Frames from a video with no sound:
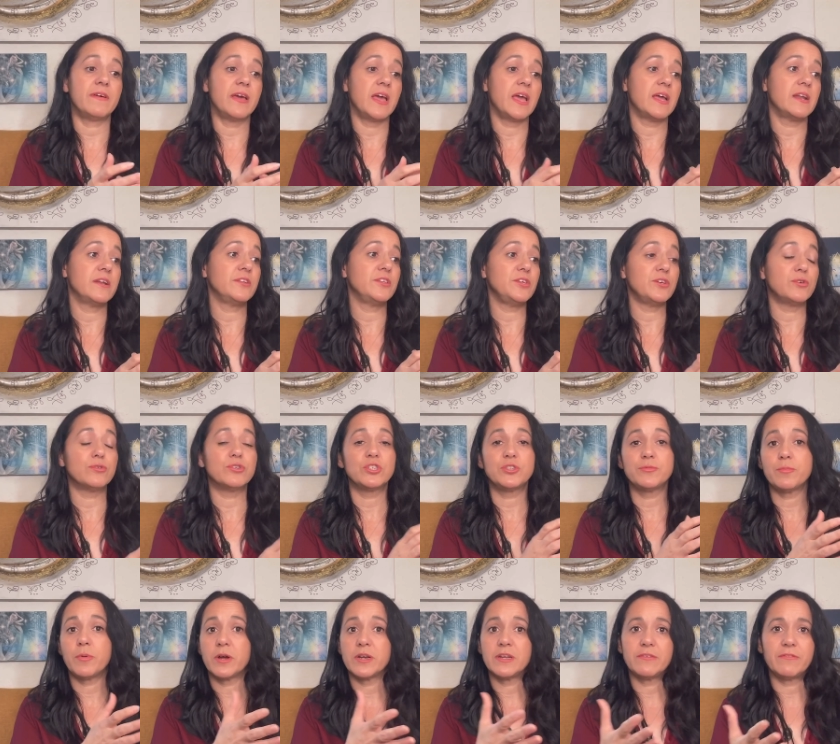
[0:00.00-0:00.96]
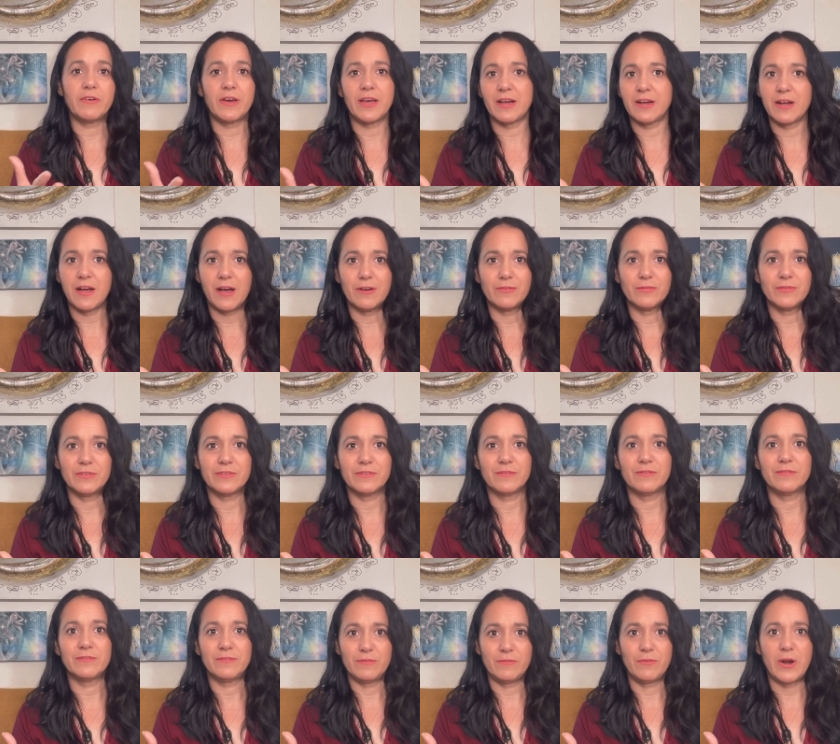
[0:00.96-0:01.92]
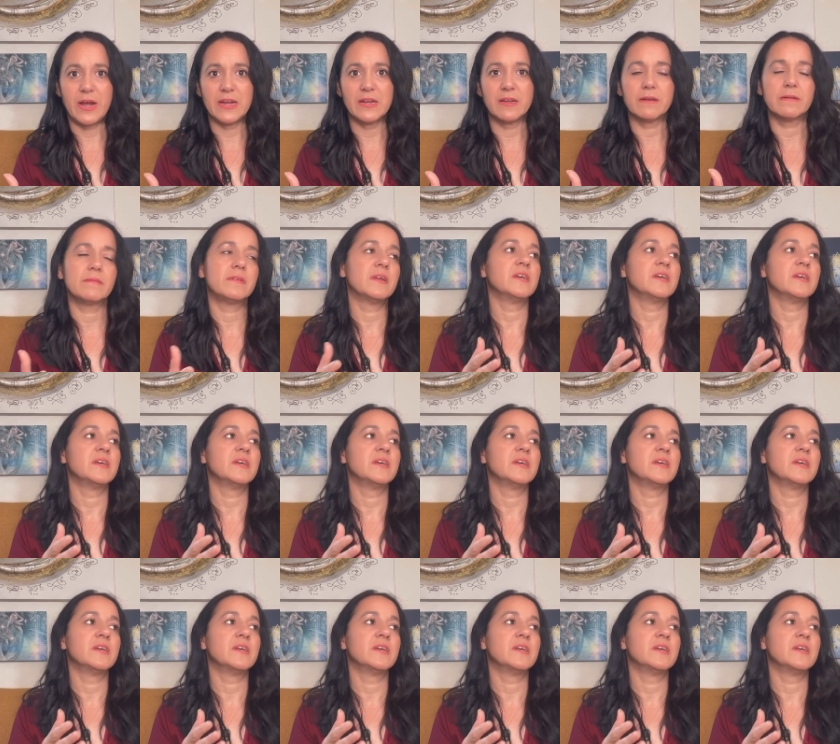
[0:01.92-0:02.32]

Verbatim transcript: in your Spotify account, right?